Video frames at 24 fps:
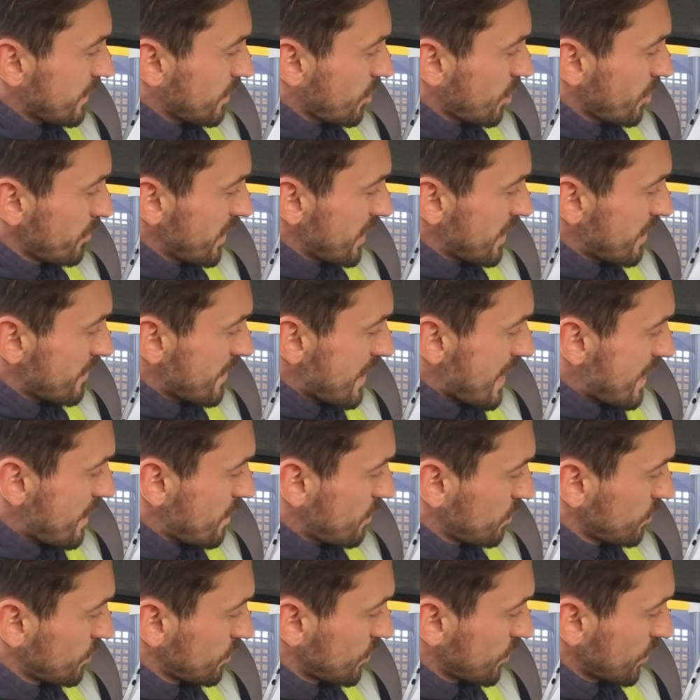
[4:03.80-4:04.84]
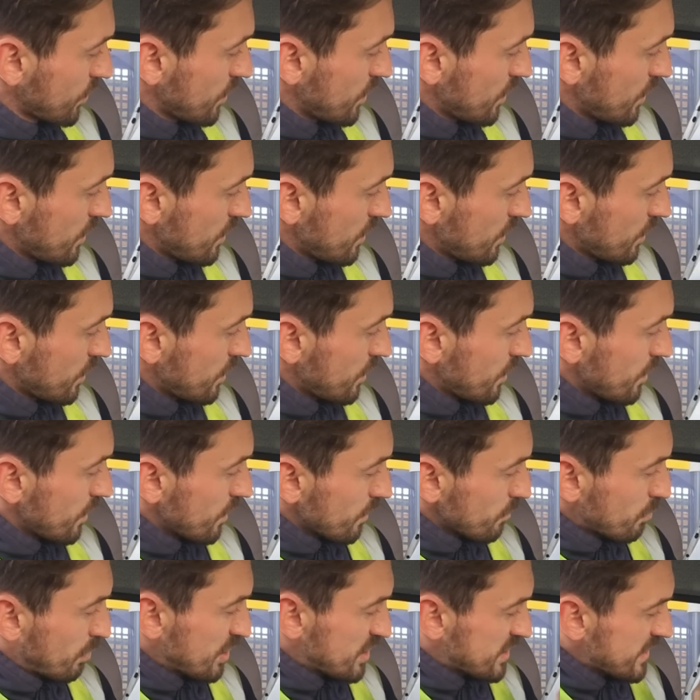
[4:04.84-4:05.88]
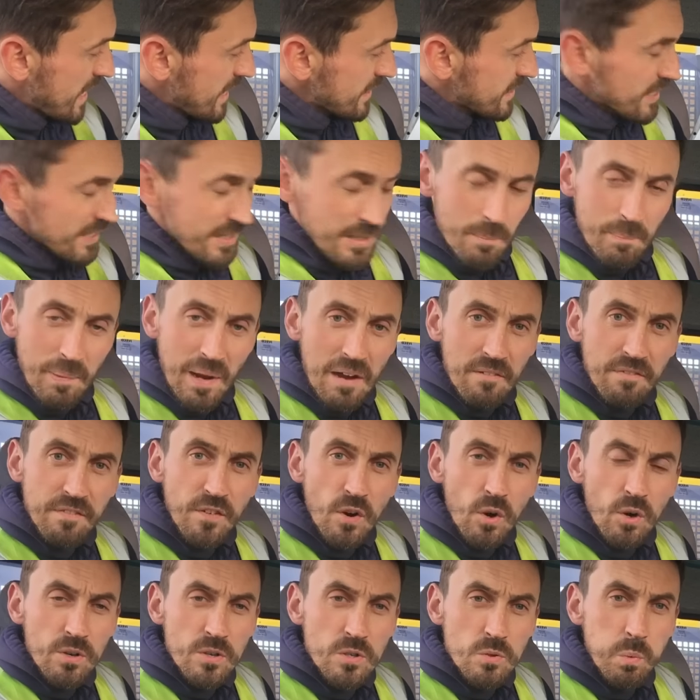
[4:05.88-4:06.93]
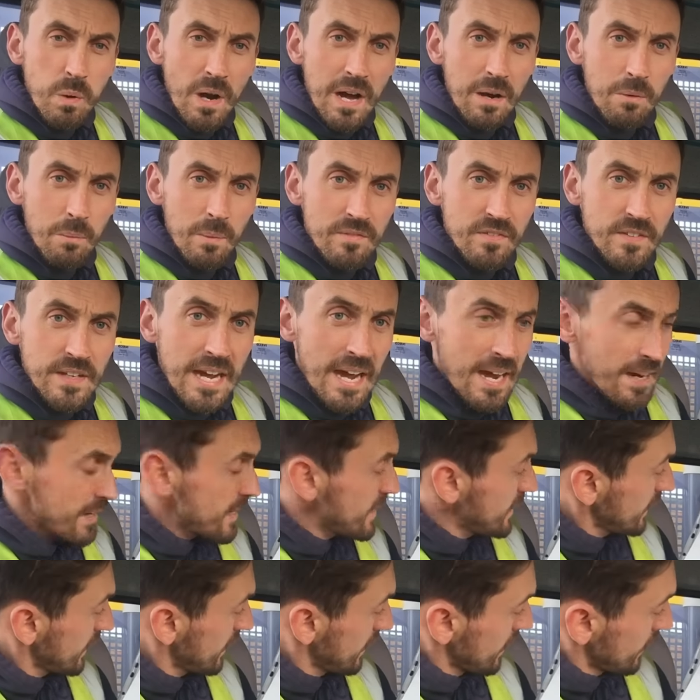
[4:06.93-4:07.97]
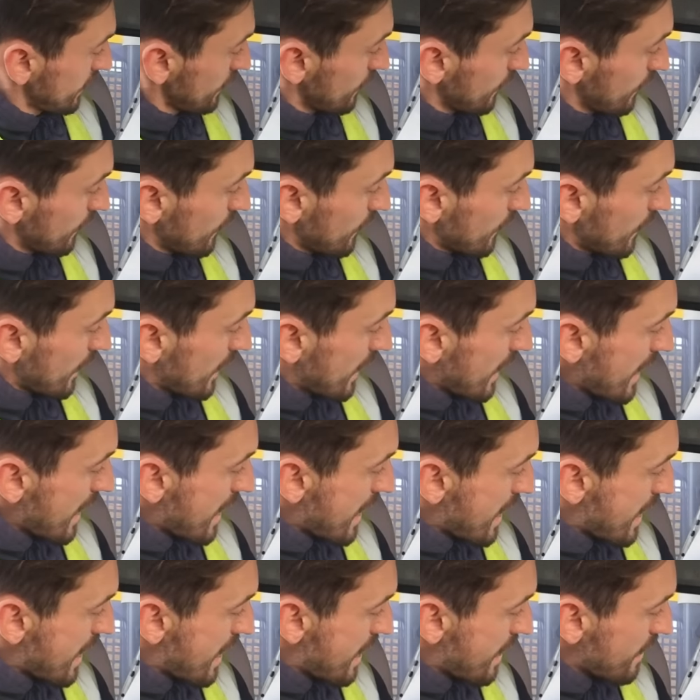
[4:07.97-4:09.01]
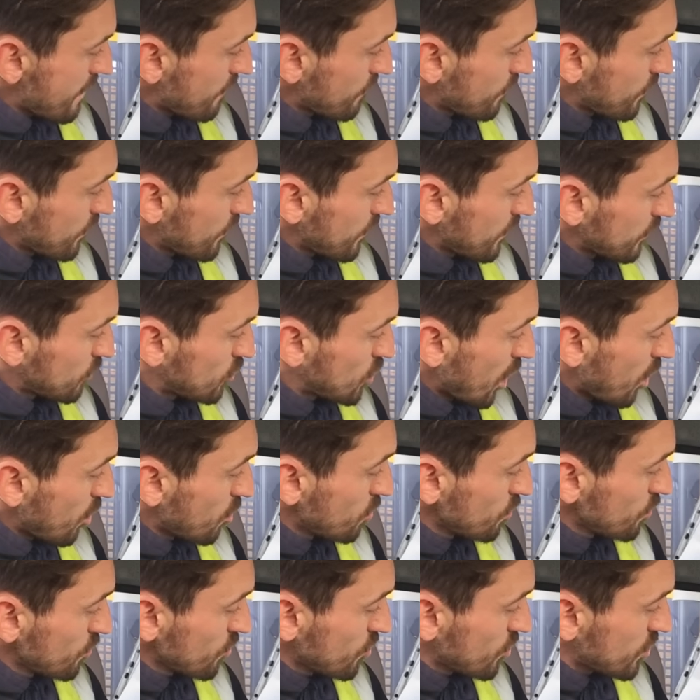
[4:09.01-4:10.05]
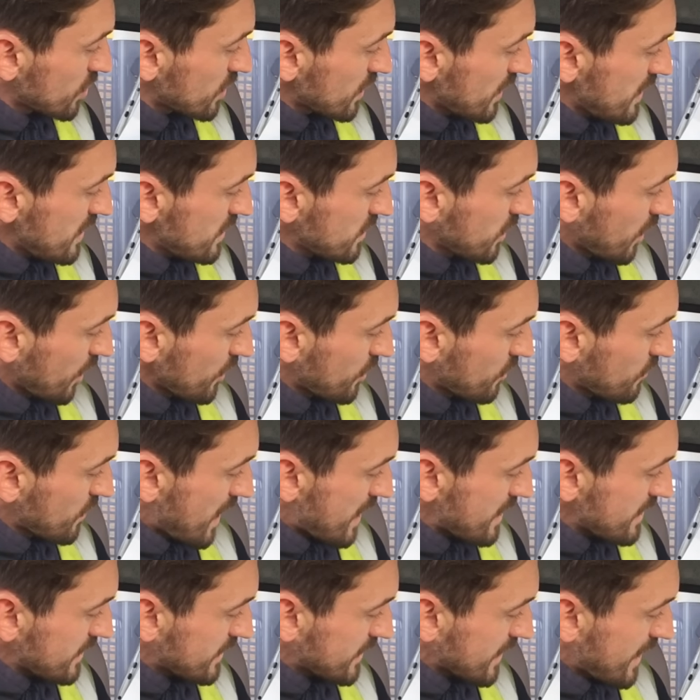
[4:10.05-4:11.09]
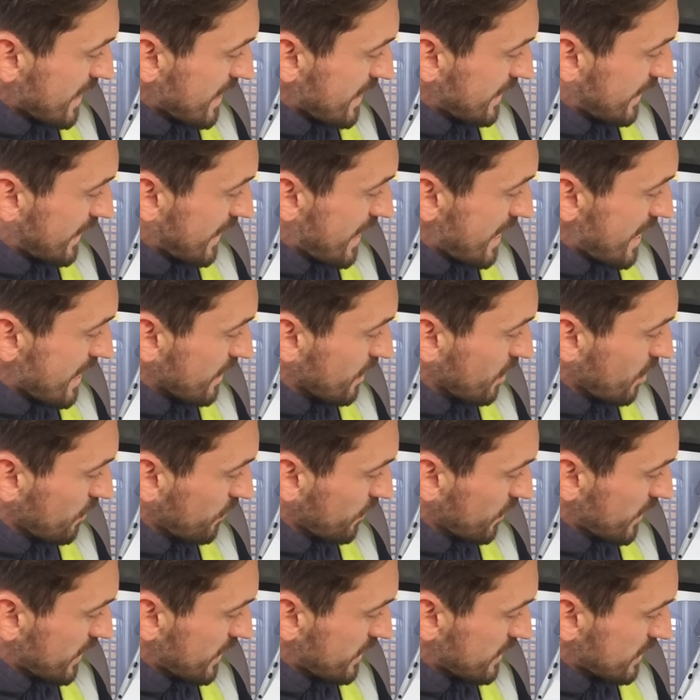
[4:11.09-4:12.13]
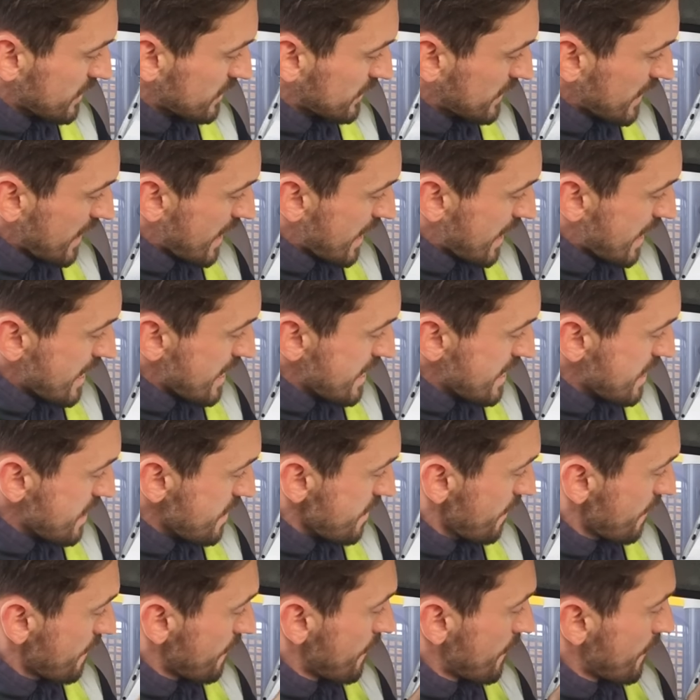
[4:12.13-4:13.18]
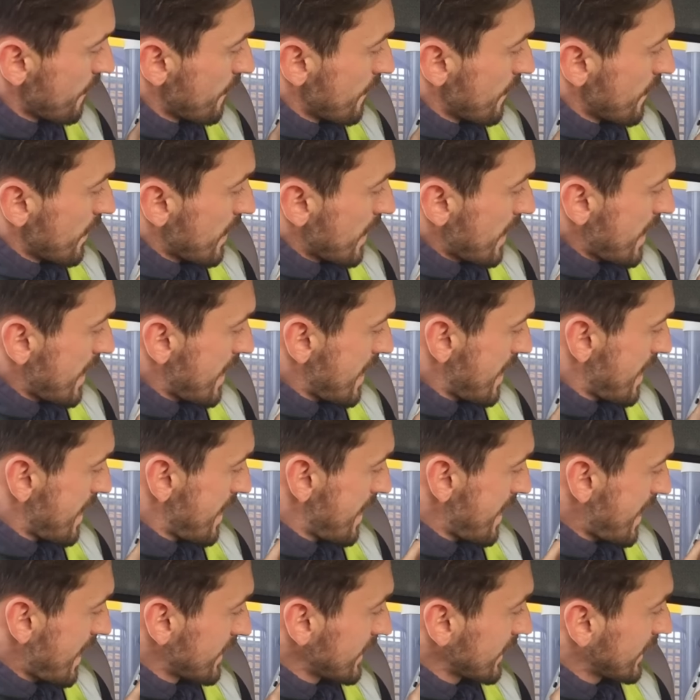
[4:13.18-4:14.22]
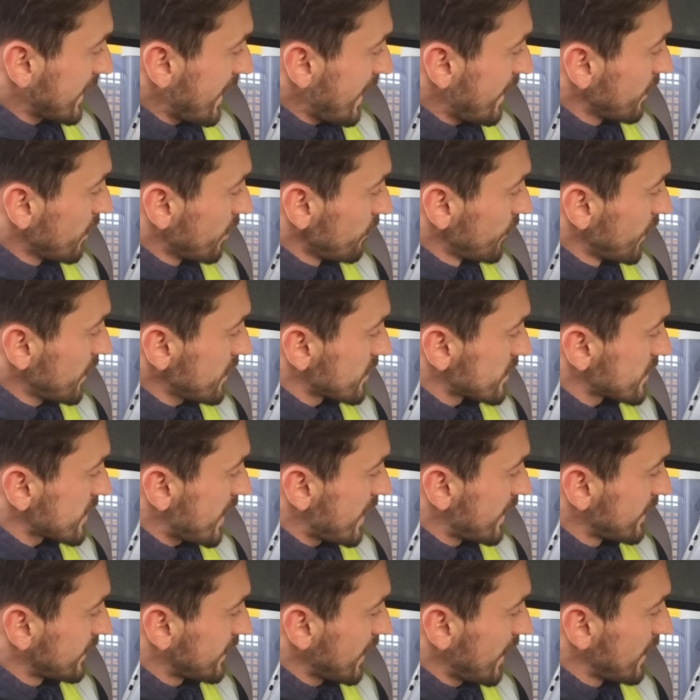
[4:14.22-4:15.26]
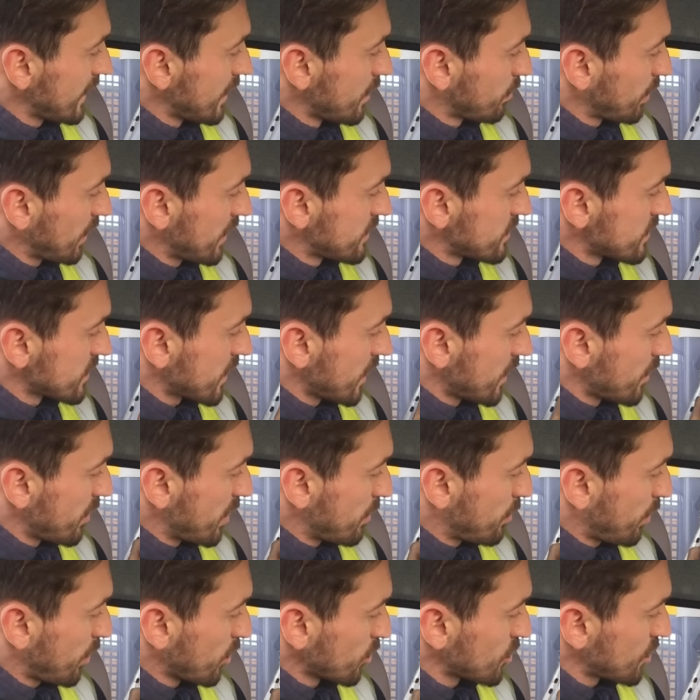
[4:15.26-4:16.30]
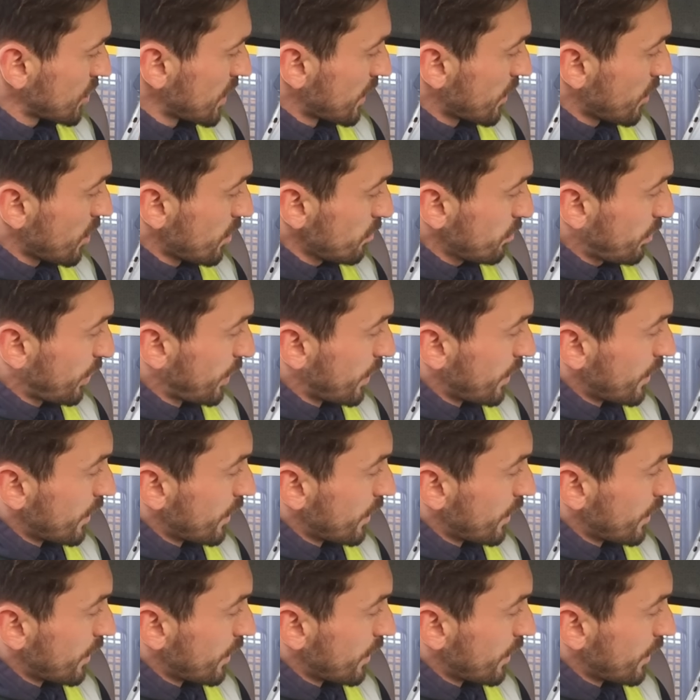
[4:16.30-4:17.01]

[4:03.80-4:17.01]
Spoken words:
coming around protecting the back four as well with Carrick. Jones, he's got the right side here covering De Gea. And again, on this side, Daley Blind's going to be pushing up.